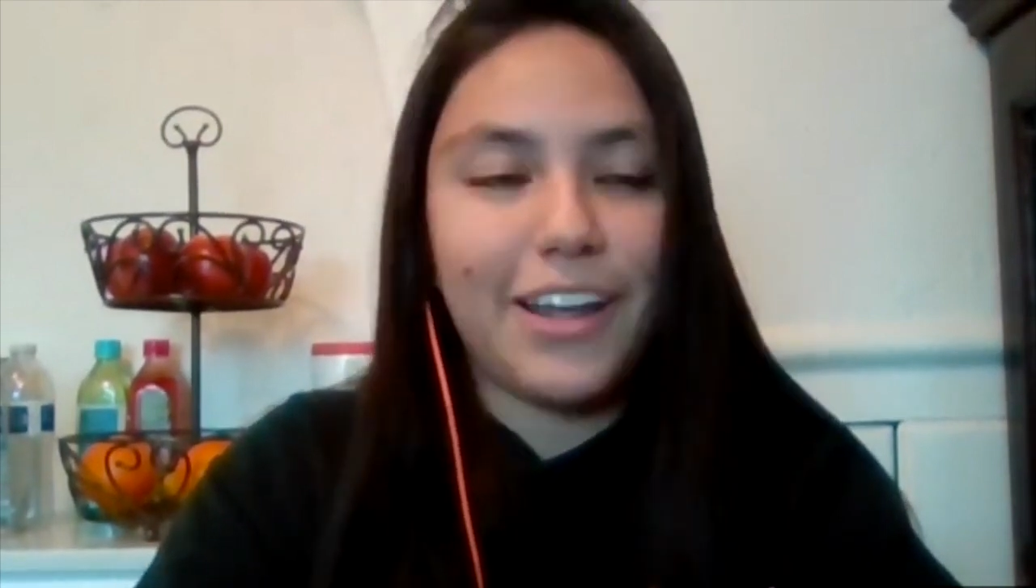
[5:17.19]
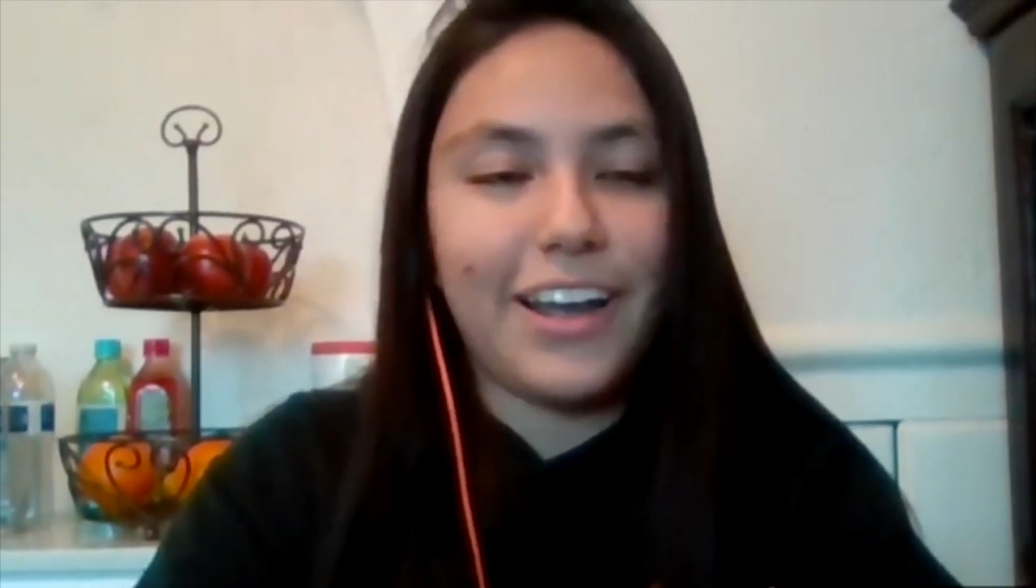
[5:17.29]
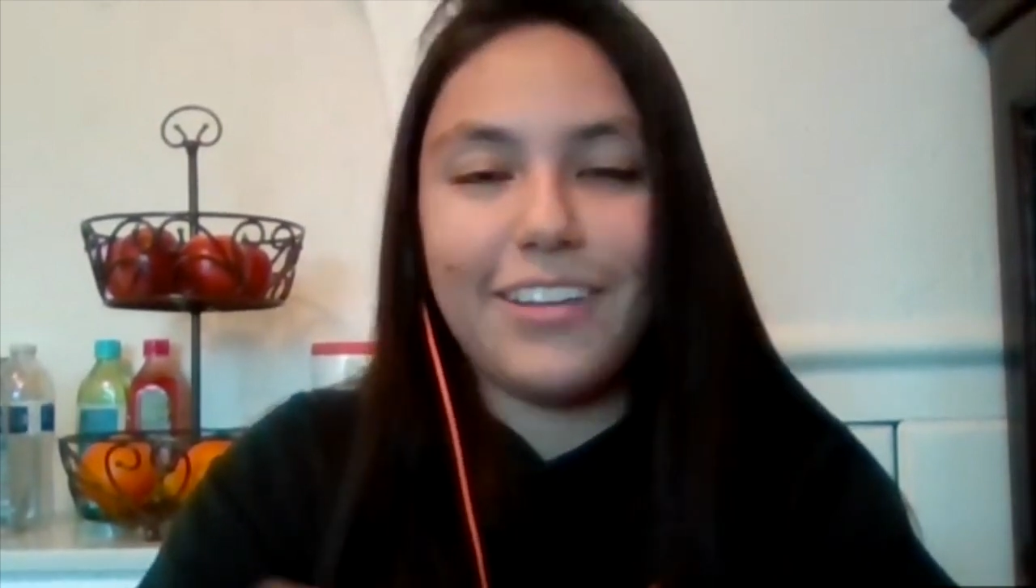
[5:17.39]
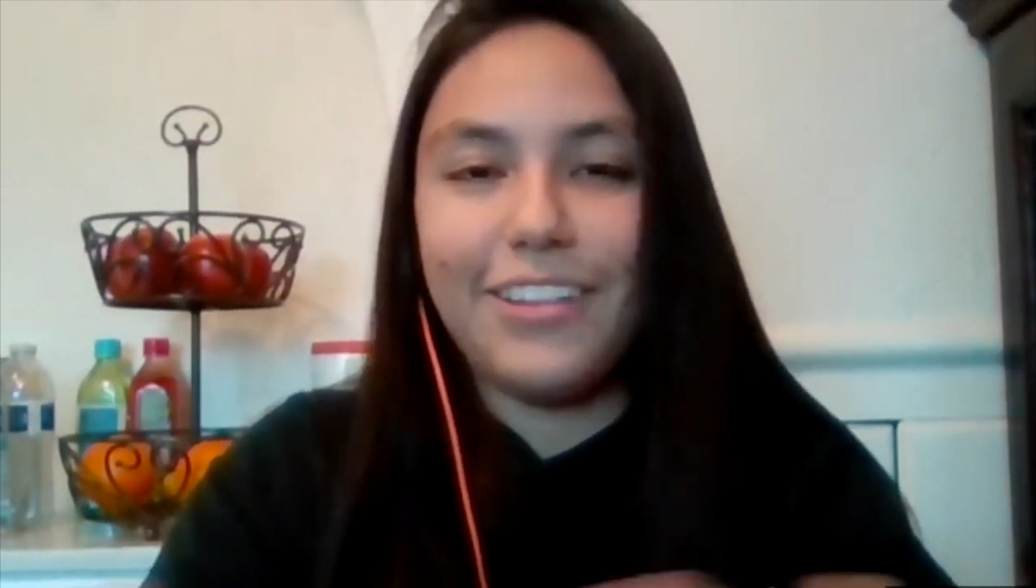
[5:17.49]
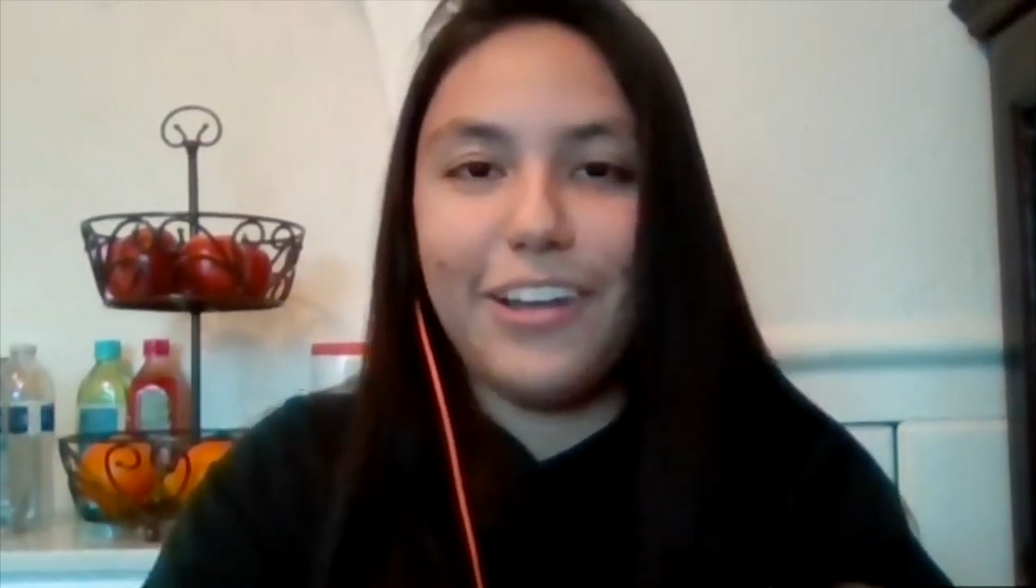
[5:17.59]
Like
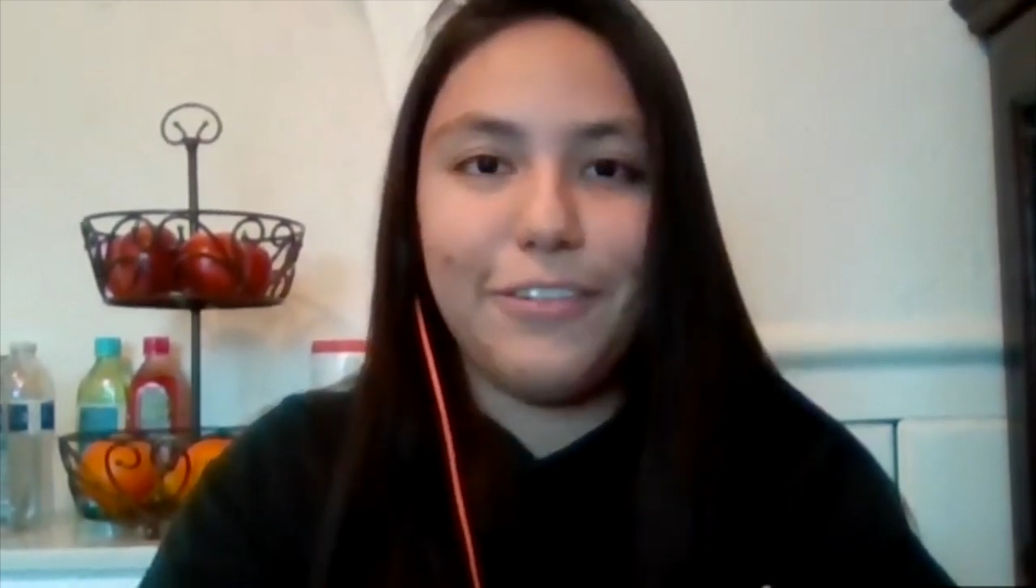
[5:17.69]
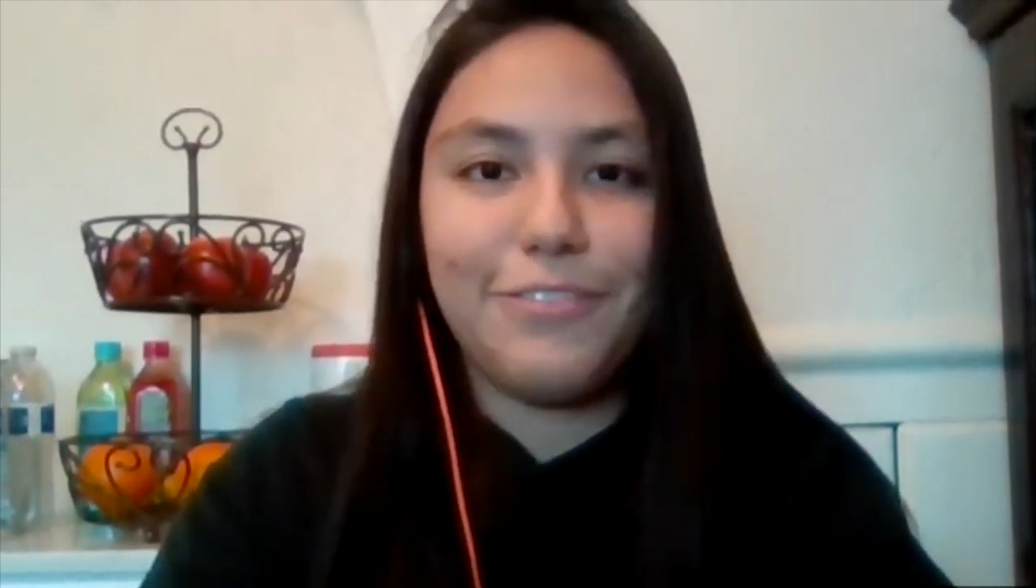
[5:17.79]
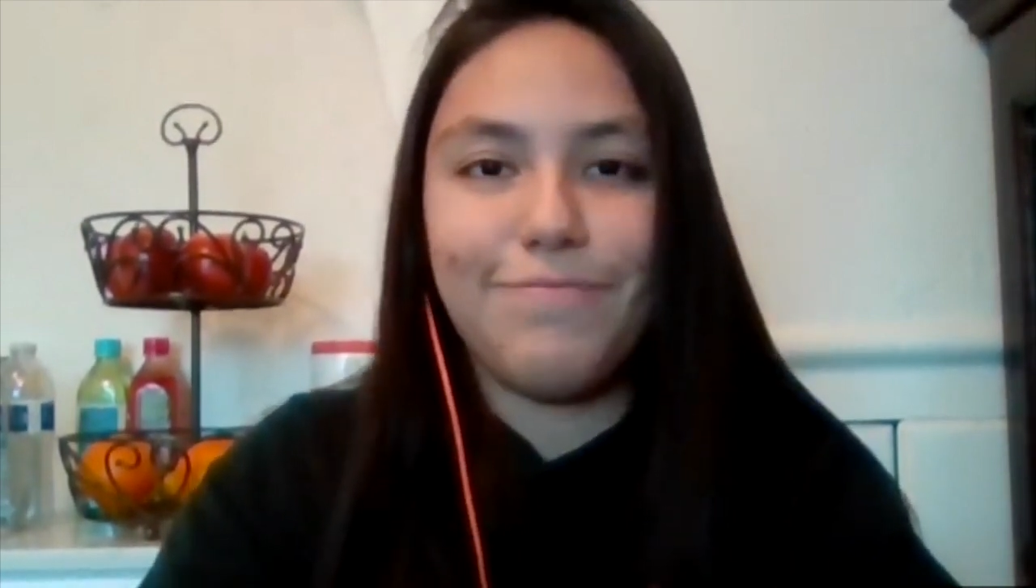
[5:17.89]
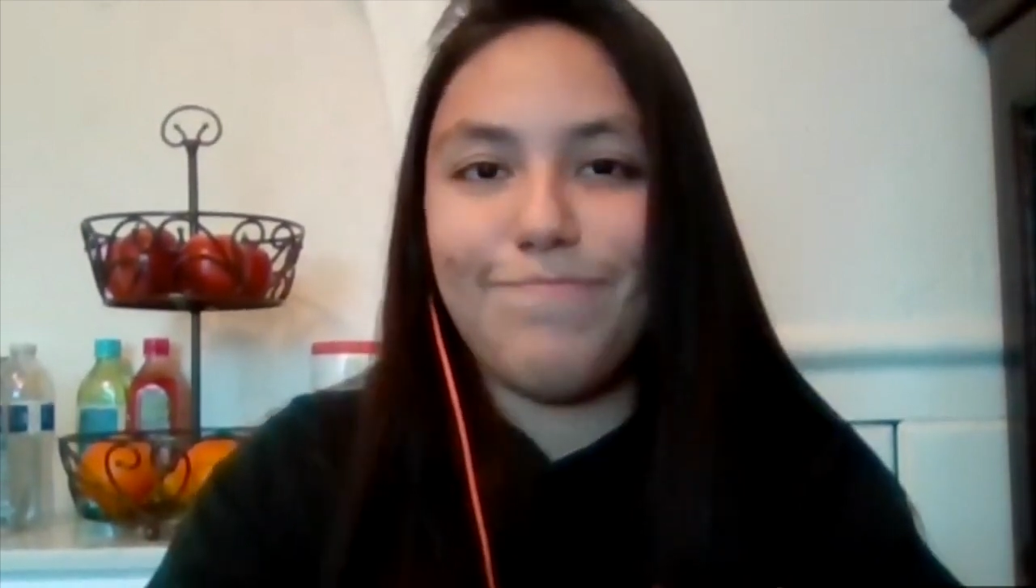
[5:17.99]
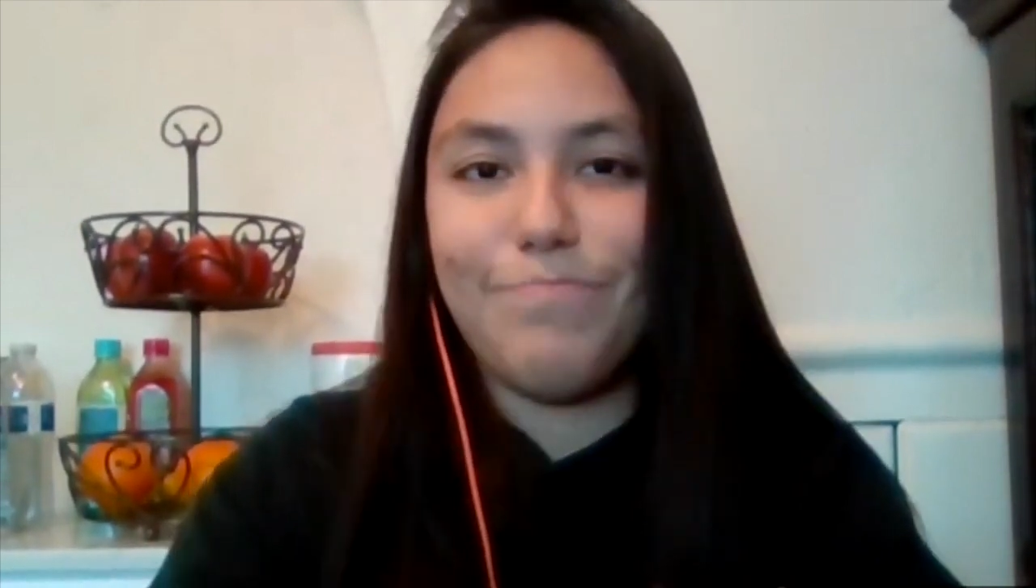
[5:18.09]
I love
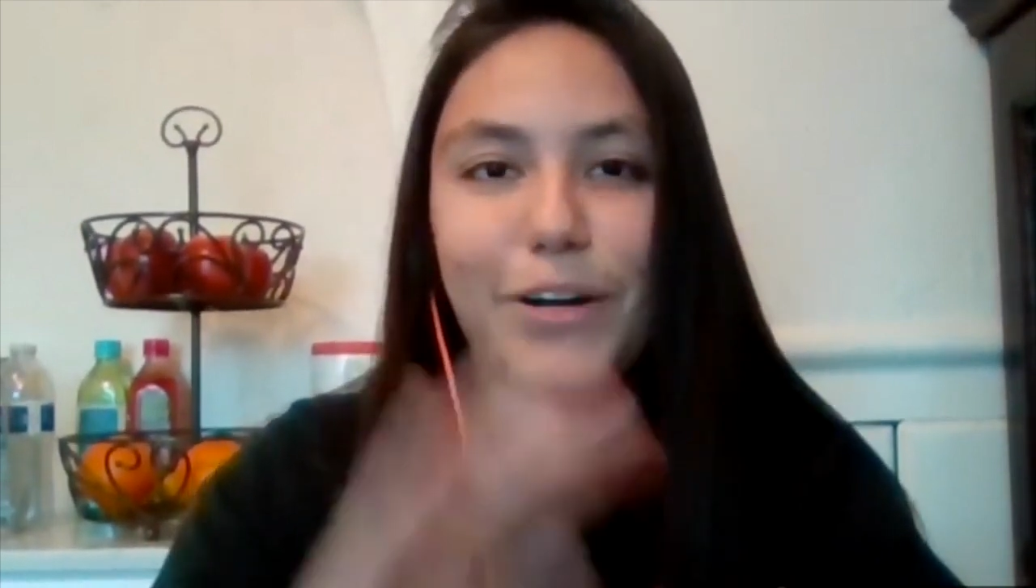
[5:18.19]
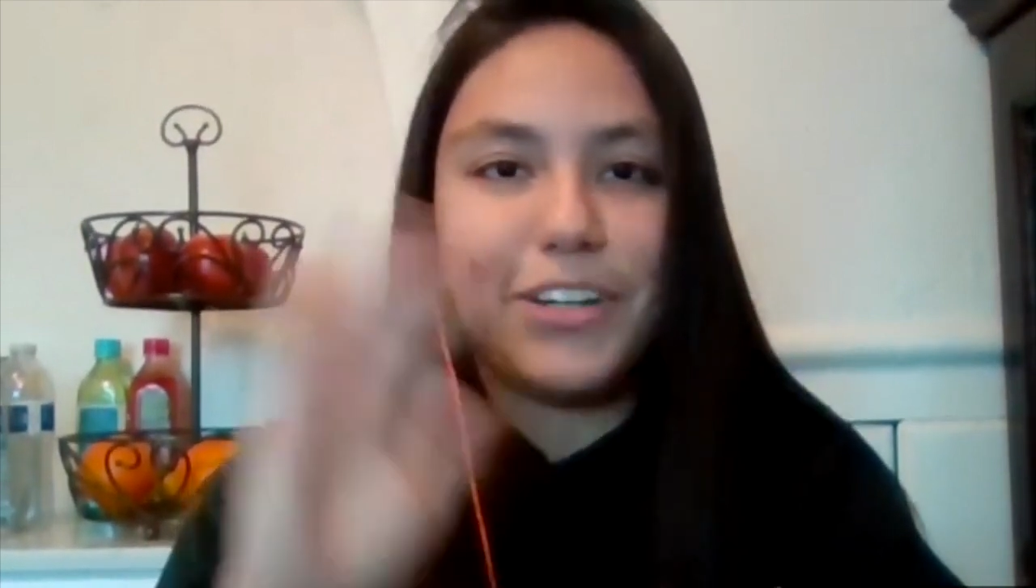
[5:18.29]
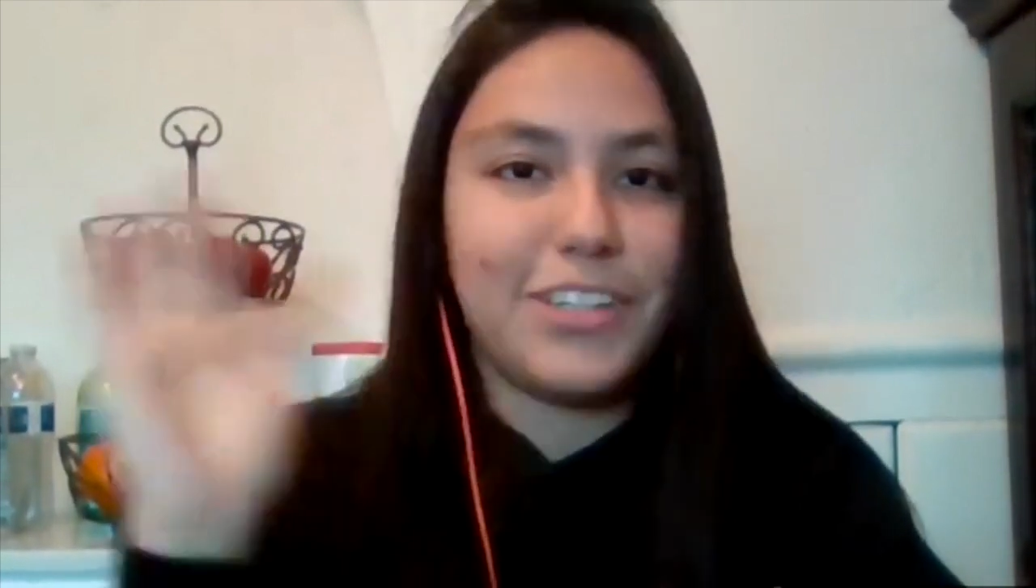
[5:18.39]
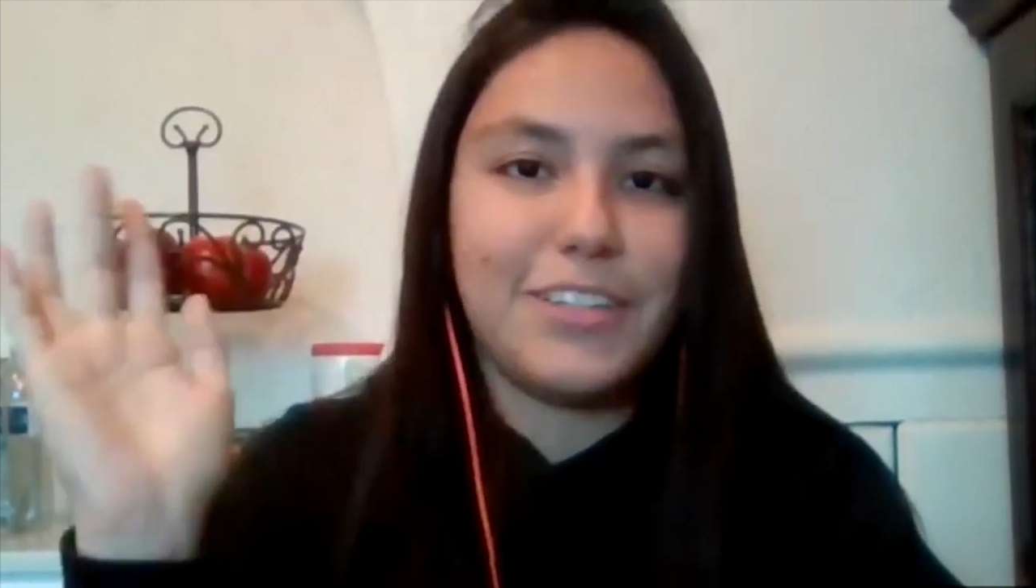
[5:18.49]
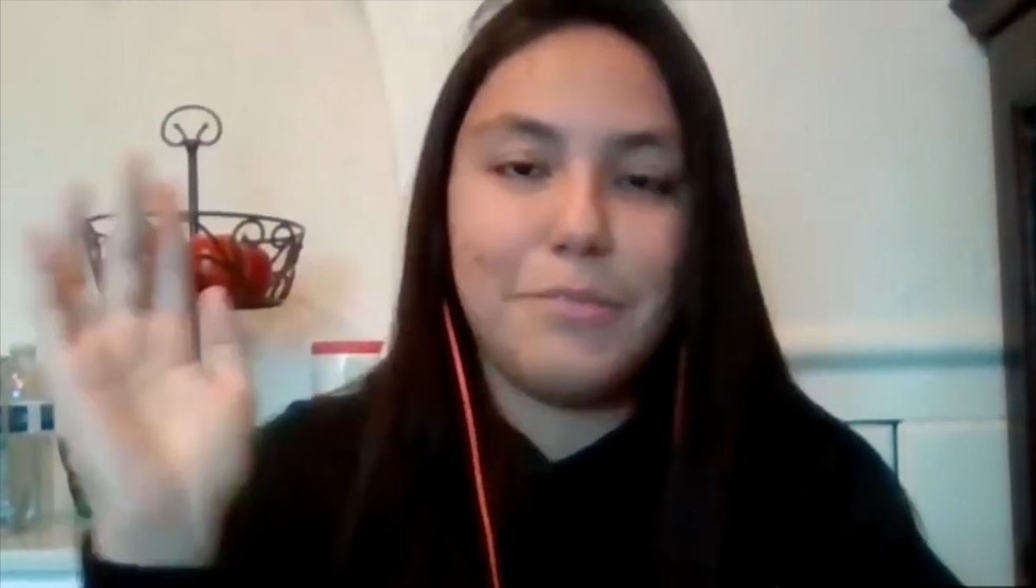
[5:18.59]

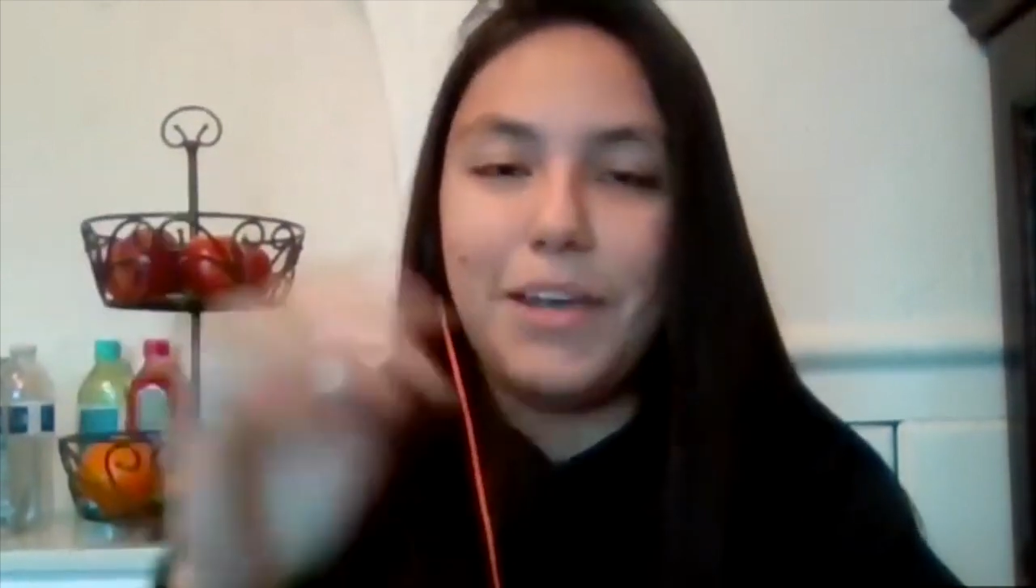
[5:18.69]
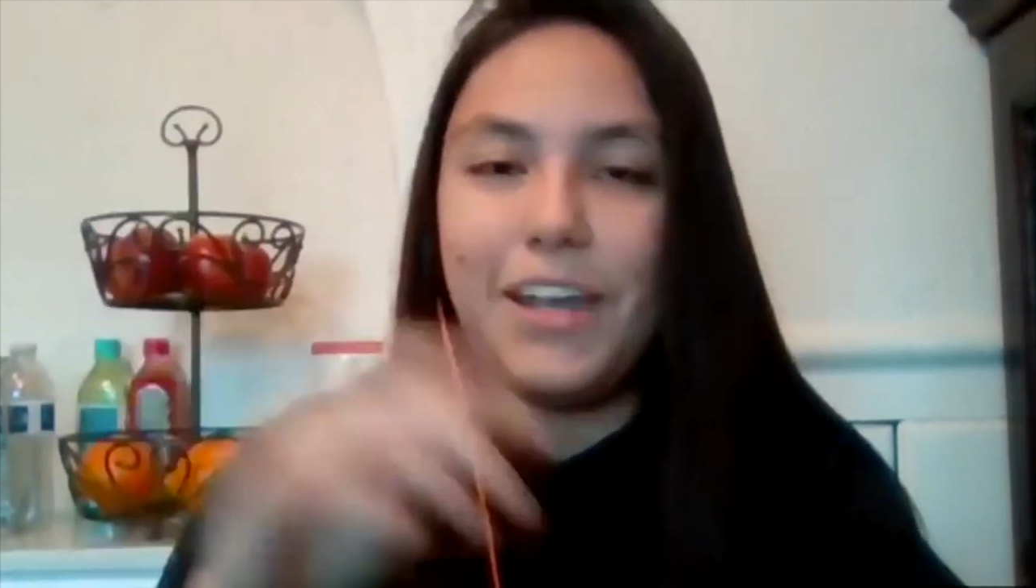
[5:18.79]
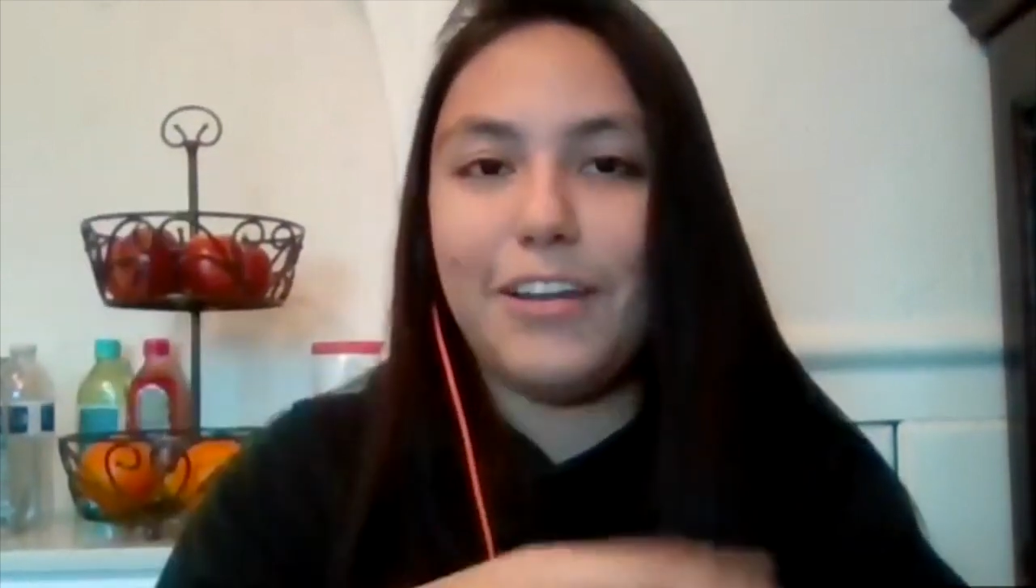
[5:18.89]
participating,